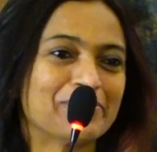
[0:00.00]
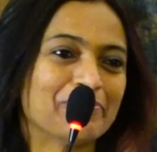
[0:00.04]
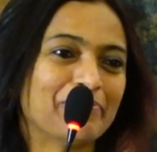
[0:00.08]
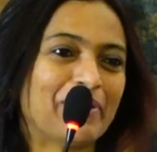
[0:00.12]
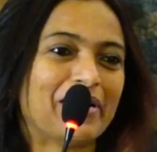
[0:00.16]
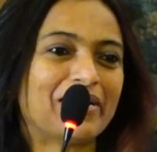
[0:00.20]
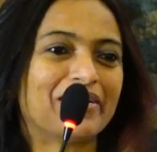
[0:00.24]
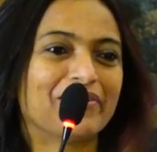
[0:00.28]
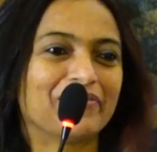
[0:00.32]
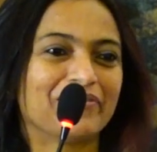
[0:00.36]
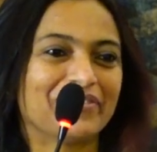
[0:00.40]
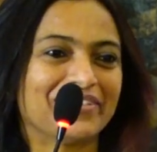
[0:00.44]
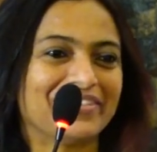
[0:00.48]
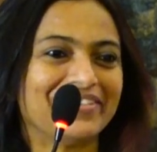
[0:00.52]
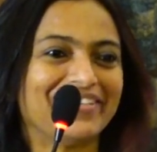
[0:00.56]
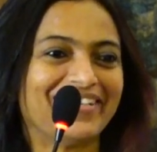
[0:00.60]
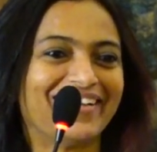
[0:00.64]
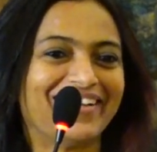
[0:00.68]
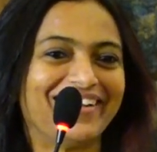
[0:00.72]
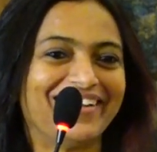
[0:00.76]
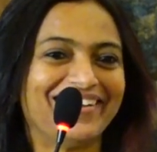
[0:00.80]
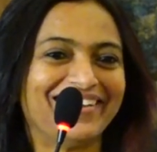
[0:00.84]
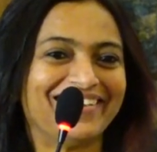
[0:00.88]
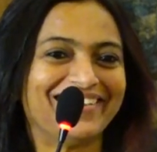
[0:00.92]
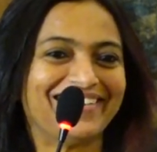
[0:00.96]
met
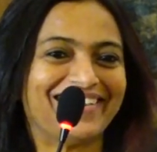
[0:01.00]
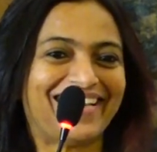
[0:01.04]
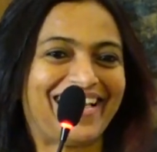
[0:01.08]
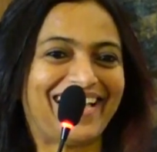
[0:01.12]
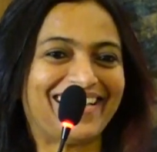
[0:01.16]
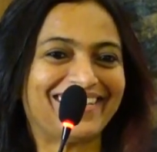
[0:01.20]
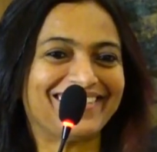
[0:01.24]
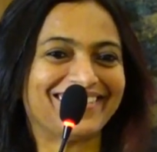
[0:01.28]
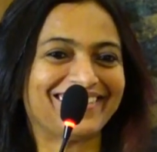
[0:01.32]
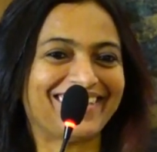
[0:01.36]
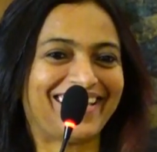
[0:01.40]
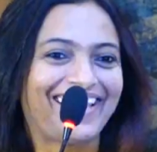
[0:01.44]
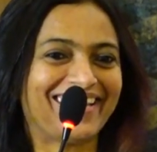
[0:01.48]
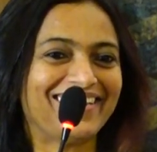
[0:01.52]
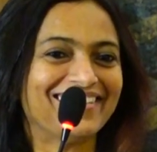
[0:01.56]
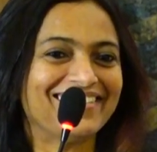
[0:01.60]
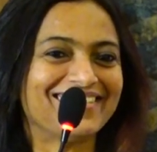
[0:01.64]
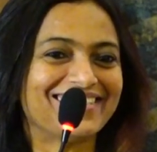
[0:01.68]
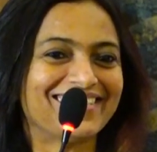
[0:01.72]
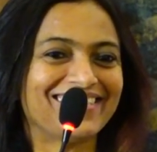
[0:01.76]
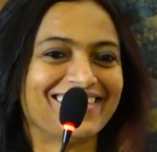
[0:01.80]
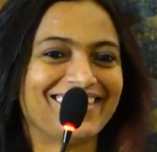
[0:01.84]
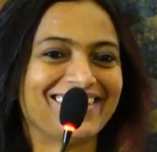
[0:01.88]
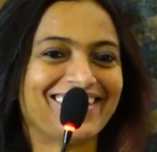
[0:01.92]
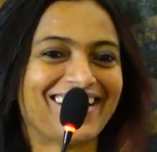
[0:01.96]
Vidya at
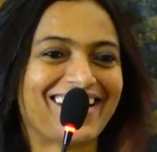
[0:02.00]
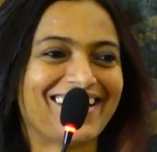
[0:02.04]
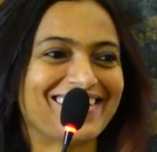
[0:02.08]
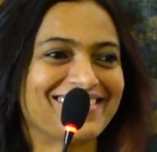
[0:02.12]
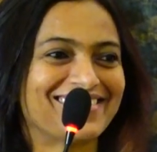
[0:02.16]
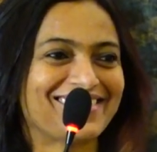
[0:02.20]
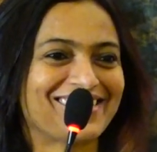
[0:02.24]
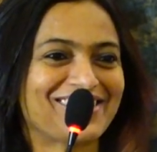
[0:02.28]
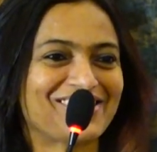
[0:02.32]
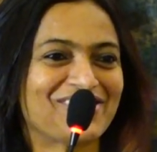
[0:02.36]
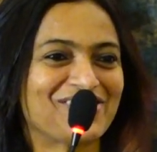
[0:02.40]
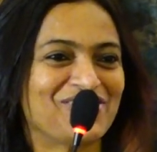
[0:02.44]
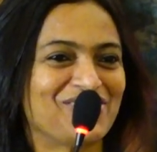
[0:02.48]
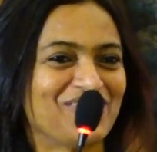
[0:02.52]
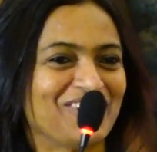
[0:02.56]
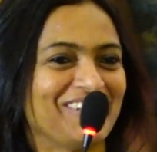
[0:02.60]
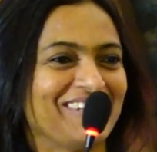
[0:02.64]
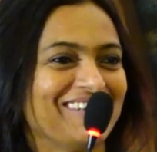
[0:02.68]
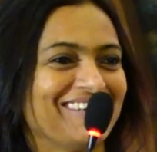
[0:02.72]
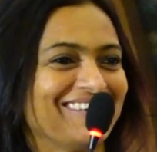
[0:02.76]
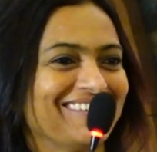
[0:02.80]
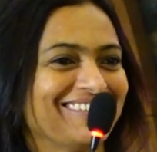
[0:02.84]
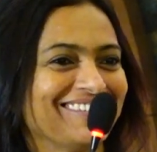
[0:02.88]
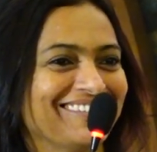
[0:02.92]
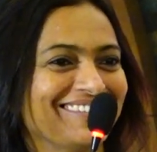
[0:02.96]

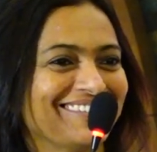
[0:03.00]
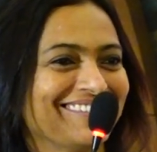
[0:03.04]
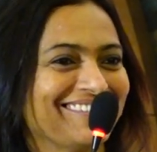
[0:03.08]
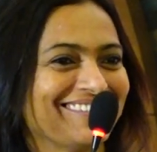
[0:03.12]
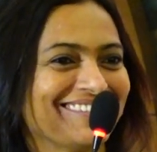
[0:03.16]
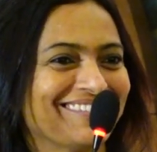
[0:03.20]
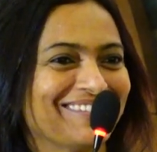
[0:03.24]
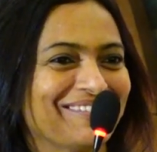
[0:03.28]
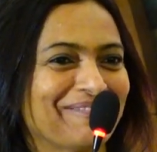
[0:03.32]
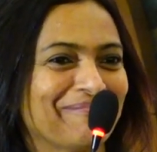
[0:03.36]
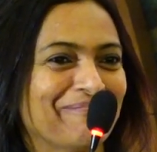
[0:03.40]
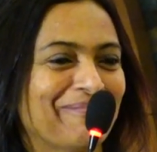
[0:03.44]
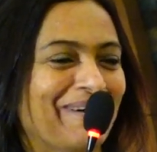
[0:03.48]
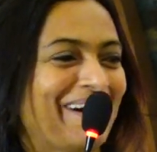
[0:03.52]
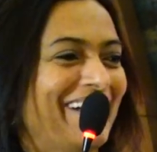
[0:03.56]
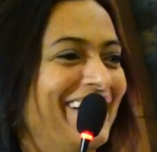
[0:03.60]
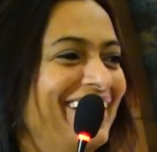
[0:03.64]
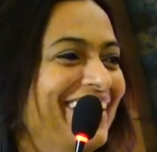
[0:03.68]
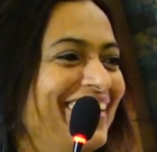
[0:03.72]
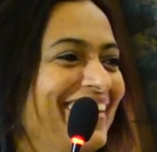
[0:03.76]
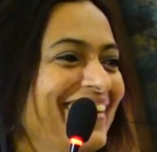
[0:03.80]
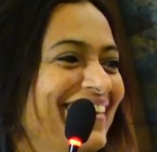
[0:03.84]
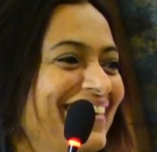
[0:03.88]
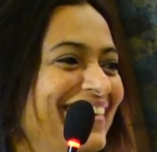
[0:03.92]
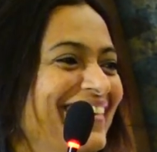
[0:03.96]
NTSSG,
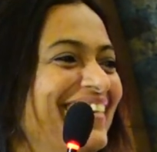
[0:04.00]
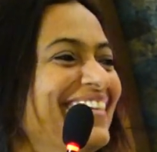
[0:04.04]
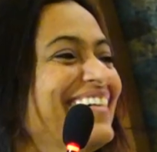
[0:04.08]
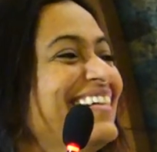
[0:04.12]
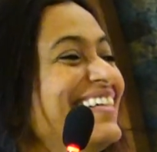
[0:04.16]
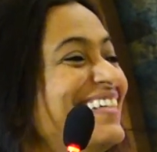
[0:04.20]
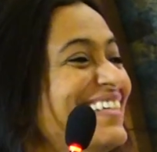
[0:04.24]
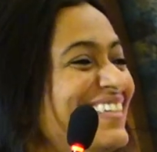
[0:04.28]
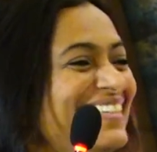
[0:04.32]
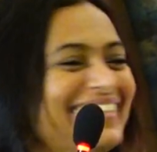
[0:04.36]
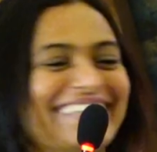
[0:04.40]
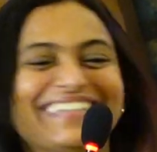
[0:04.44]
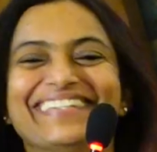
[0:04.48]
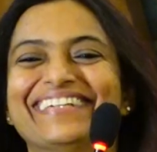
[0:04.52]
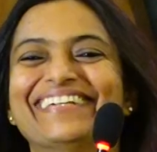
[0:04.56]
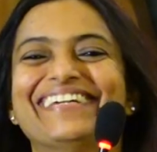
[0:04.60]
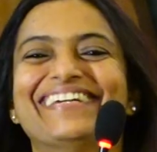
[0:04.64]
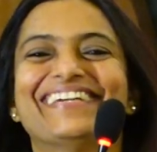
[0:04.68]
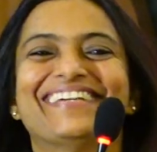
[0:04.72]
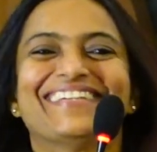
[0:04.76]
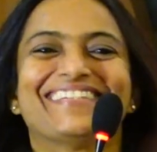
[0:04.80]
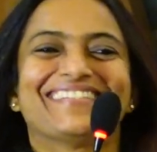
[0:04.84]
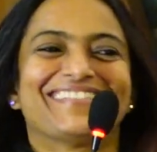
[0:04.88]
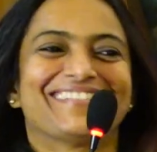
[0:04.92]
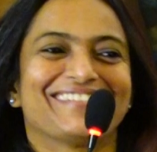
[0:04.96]
Bala.
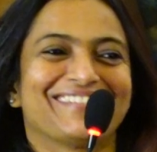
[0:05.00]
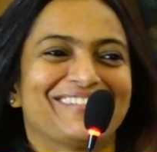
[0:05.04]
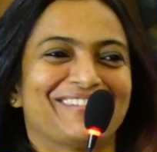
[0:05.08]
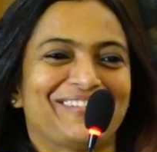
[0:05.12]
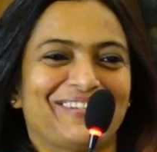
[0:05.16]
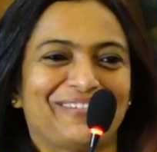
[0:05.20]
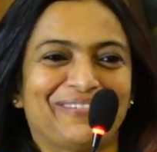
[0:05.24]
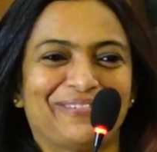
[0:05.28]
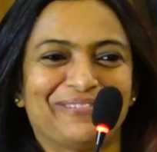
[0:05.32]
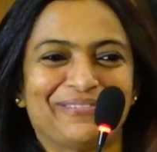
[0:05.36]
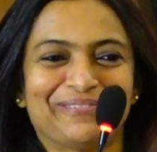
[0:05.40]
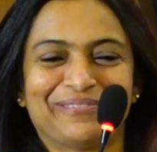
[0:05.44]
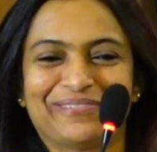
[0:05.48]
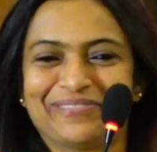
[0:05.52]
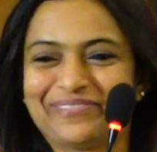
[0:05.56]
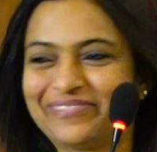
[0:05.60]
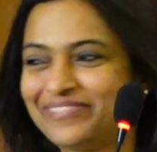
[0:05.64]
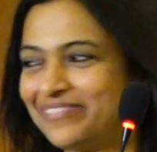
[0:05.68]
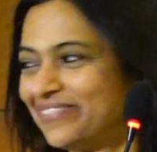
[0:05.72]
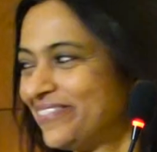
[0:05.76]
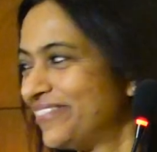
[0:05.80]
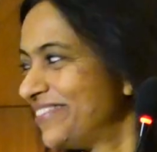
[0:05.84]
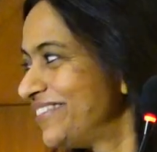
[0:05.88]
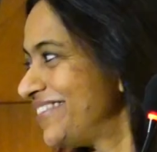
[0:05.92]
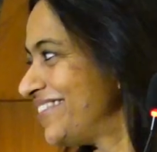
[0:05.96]
So,
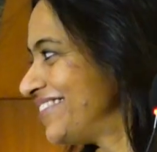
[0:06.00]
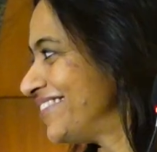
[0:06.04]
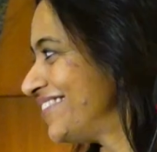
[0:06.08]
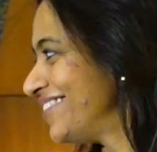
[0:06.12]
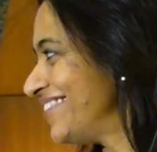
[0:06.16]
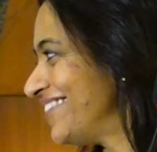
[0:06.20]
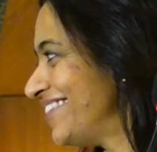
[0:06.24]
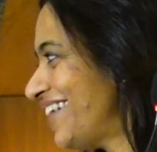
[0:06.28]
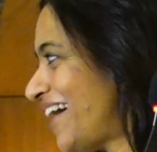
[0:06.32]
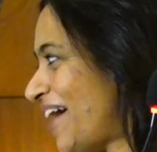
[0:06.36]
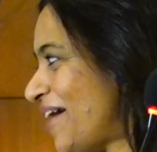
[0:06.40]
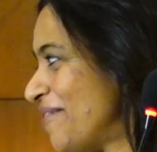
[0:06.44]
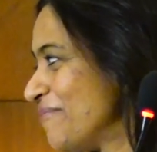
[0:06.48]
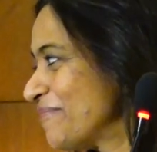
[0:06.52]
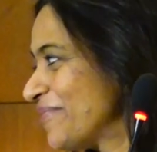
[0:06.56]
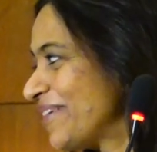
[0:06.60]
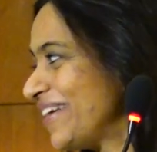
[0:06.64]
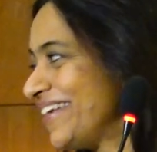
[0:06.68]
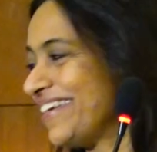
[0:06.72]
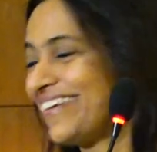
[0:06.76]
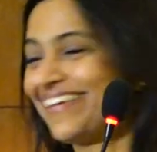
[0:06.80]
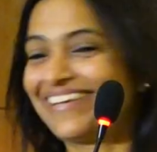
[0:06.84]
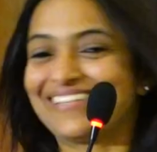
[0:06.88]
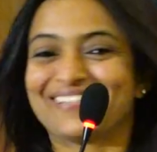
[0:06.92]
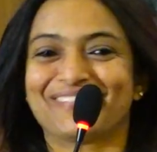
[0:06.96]
Ram
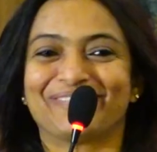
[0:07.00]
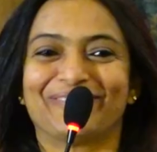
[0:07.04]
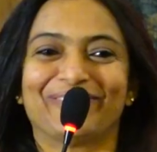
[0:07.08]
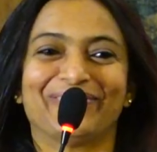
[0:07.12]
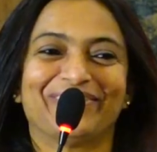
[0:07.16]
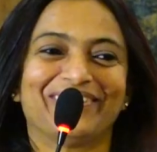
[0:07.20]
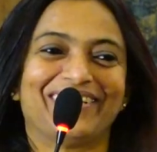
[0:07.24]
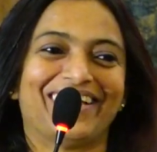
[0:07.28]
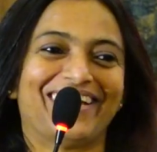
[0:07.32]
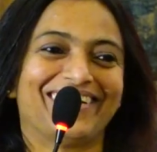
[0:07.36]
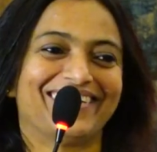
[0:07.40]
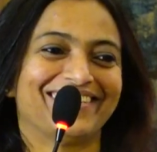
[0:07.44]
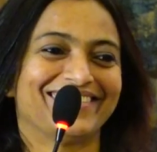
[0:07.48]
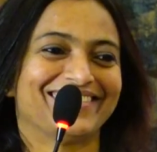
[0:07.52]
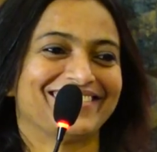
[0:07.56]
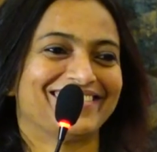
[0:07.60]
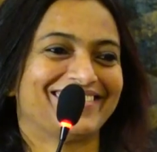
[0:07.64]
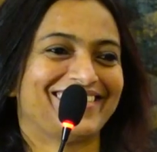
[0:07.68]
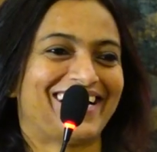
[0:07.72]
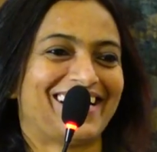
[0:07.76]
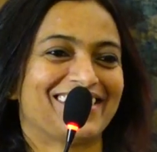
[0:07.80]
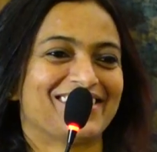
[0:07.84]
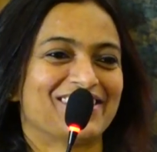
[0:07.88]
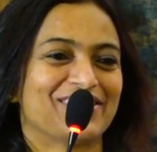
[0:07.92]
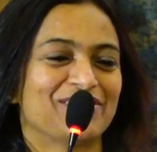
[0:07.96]
can guess what that is.
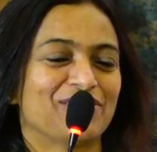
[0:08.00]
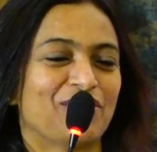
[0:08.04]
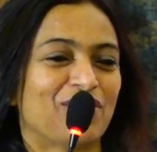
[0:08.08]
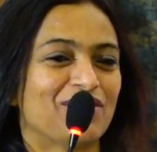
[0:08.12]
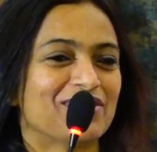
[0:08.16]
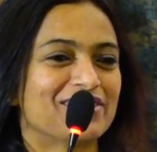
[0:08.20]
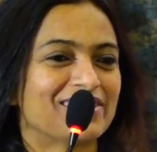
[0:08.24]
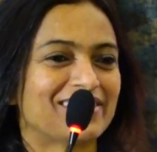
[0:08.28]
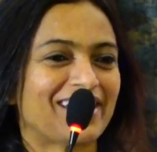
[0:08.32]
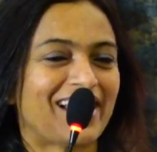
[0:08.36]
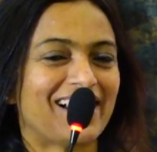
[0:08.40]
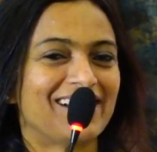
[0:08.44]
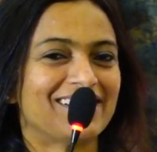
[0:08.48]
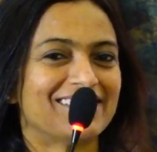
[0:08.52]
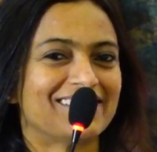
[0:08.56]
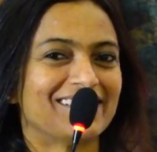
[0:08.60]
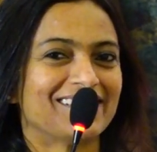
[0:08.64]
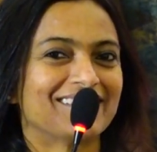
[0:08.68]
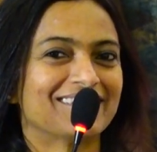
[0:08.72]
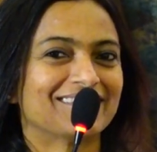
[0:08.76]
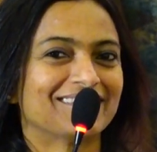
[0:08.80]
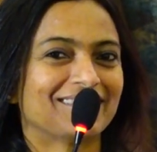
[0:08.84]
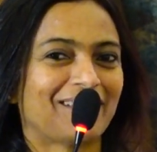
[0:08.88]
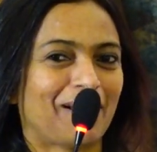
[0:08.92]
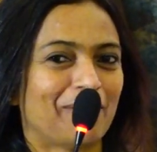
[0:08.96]
That's
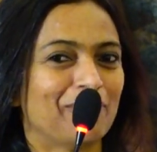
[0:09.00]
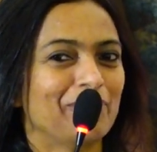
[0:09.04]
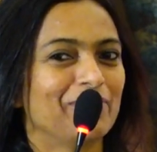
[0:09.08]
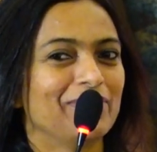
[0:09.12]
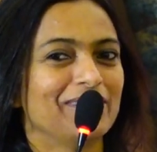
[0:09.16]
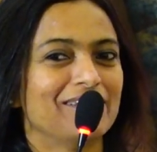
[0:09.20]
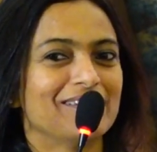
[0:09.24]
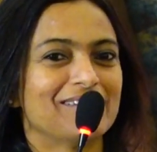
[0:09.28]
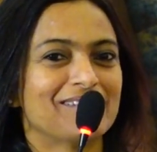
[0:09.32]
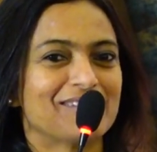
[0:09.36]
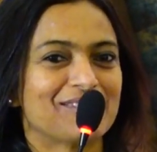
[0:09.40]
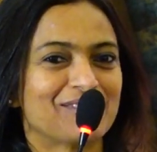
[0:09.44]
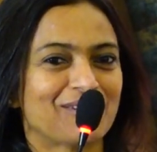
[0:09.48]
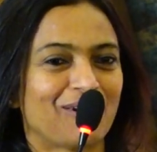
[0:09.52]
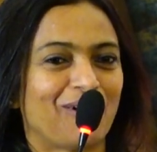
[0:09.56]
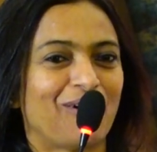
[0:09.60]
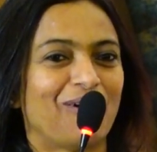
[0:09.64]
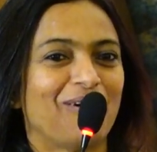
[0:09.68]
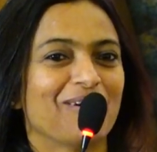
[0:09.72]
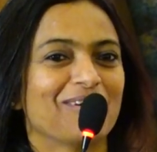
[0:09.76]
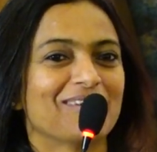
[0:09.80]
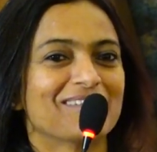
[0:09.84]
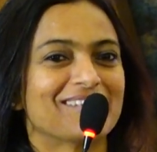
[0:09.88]
Nostalgic Tamil Song